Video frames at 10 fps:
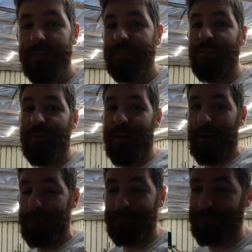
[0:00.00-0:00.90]
So
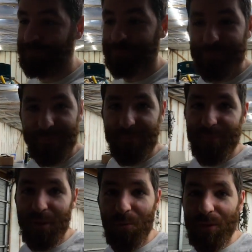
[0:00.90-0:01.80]
yeah,
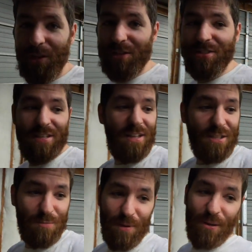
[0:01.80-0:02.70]
we lost the
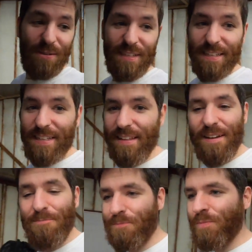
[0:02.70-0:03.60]
clutch pedal at the end of
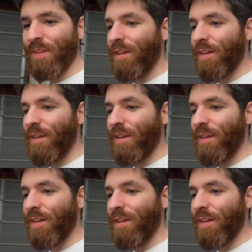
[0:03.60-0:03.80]
that.